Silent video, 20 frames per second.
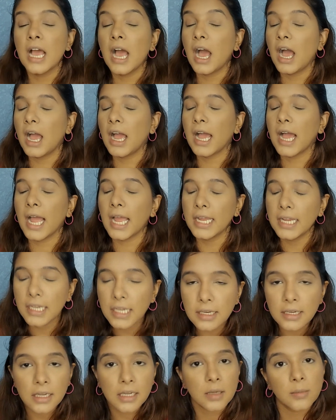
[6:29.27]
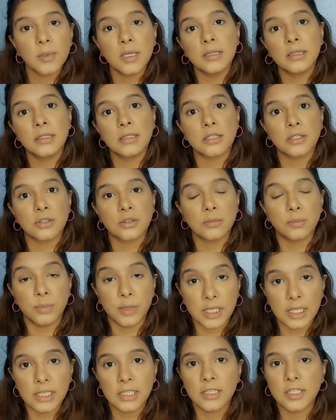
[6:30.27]
I highly recommend this to
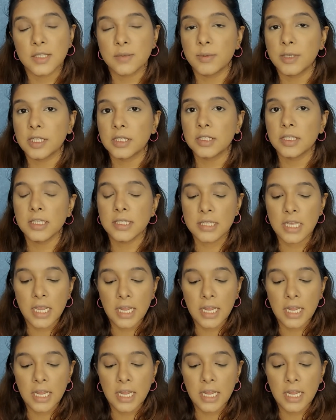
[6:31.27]
beginners because